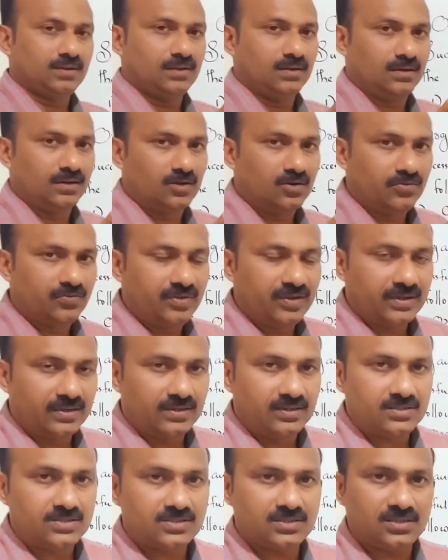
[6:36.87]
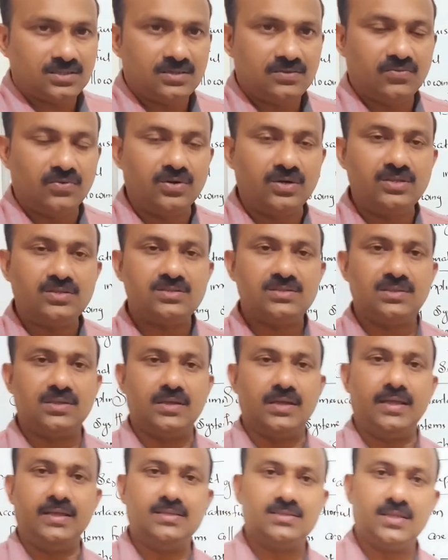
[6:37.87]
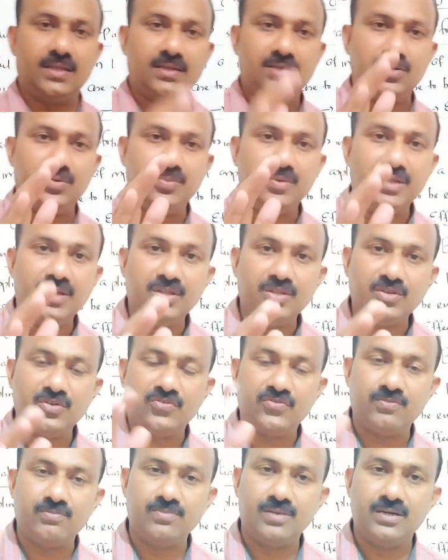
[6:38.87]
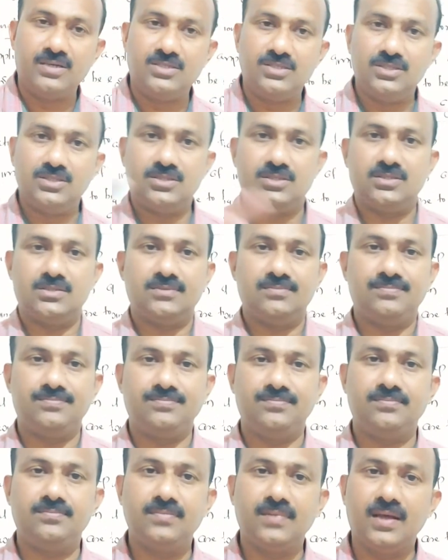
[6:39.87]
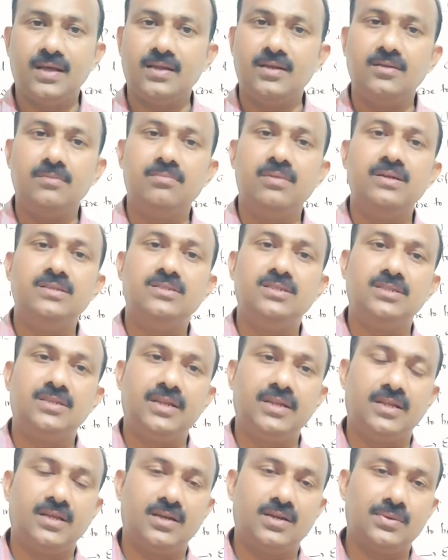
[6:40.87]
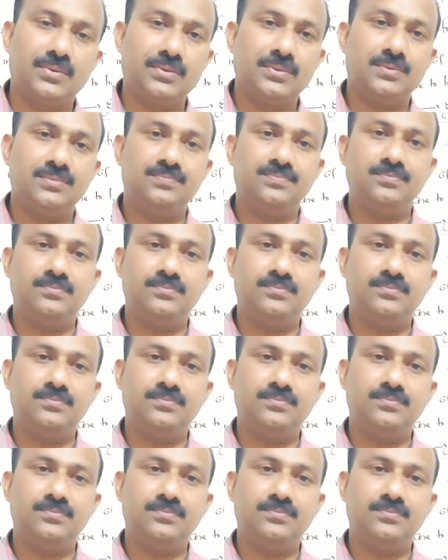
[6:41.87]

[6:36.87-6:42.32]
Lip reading: Now we understand what is the exact meaning of budget and a budgetary control.